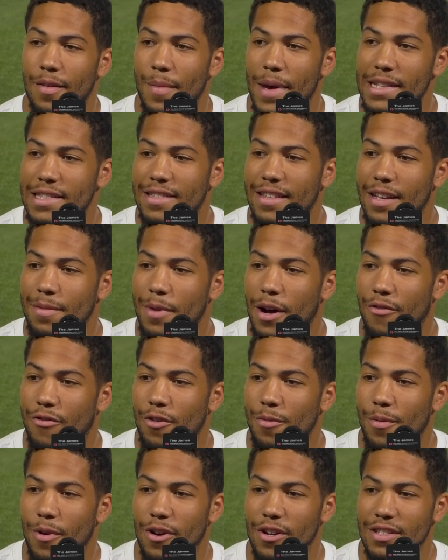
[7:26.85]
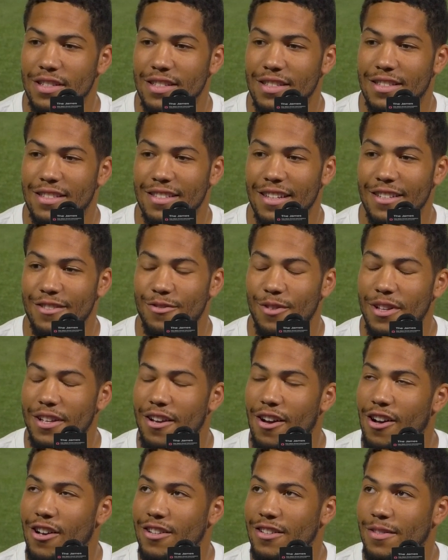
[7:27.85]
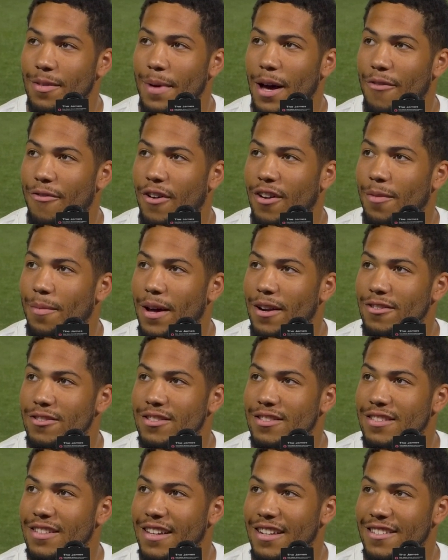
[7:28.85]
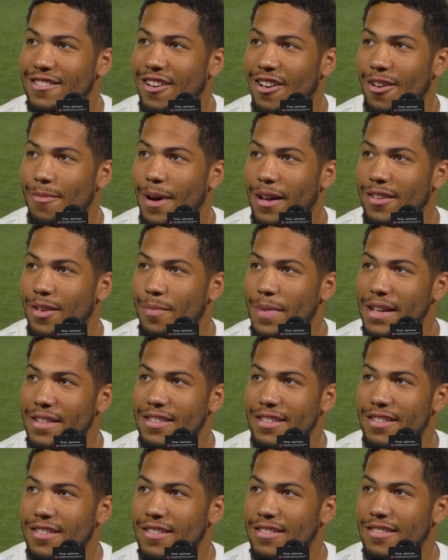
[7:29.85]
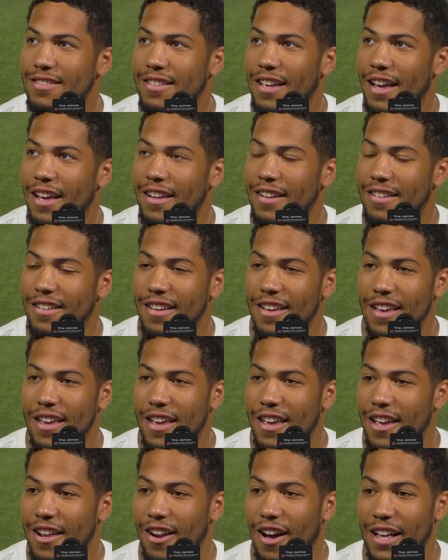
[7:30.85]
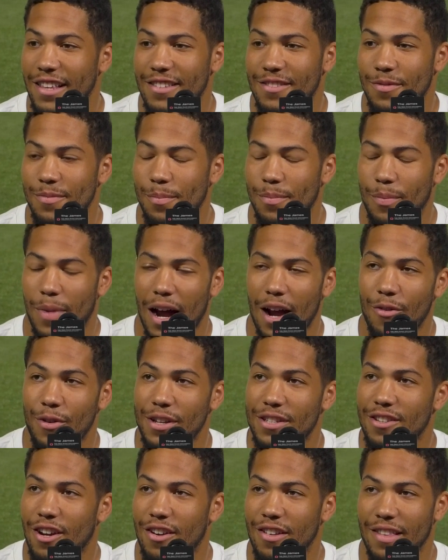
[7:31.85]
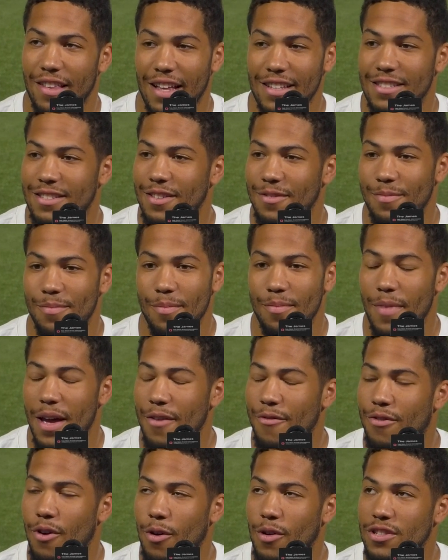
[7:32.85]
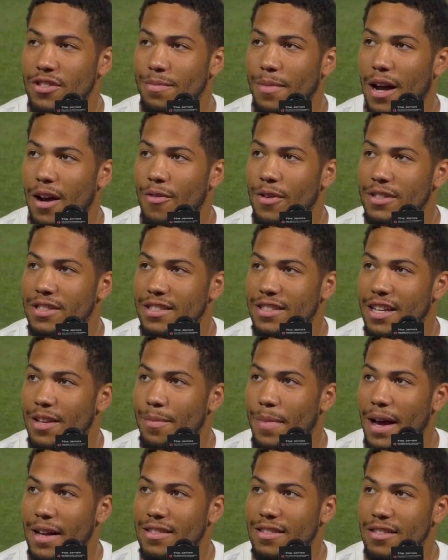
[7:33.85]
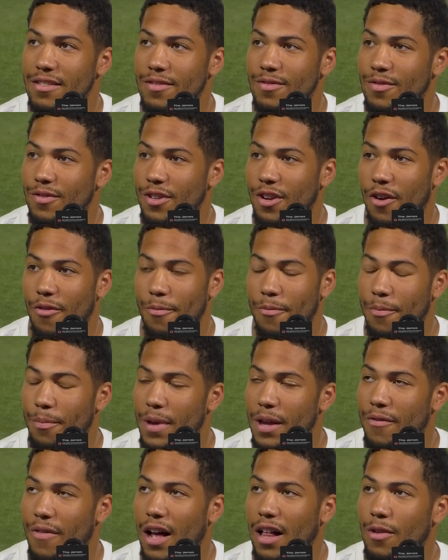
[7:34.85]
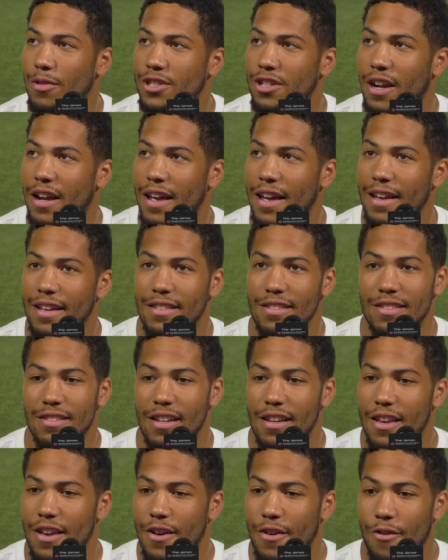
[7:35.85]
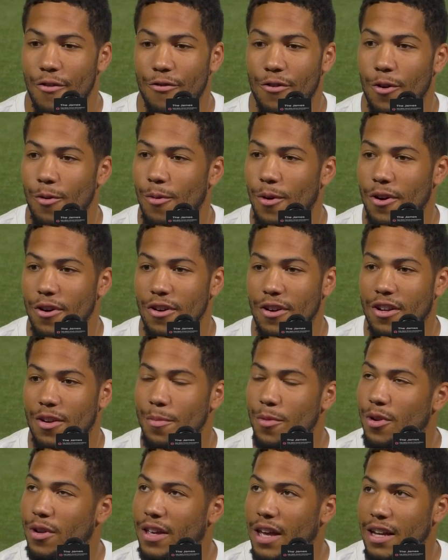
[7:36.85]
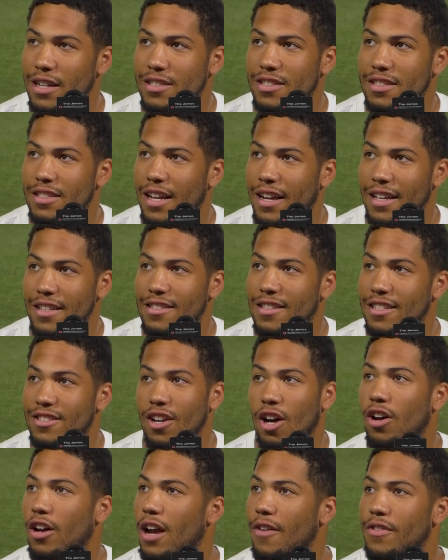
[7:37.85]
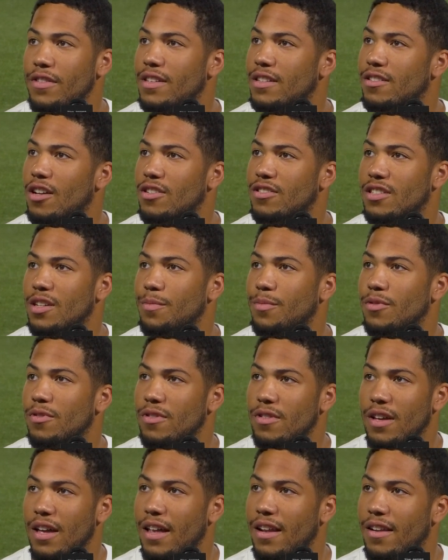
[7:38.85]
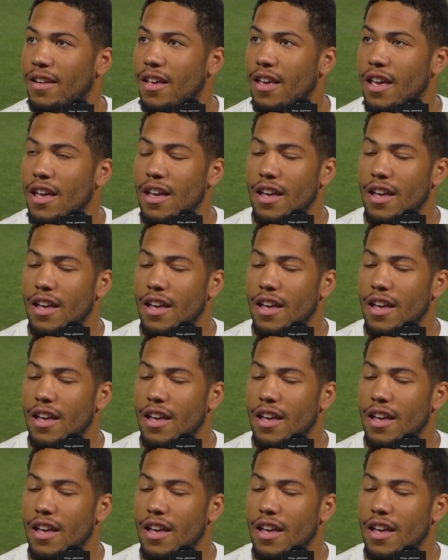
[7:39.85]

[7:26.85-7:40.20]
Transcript: amazing thing about football is it's really all about fundamentals, and it's all about the basics. And, you know, that's the main focus of bye weeks is getting back to, you know, being violent with your hands, footwork, communication. Like, everything's all simple. And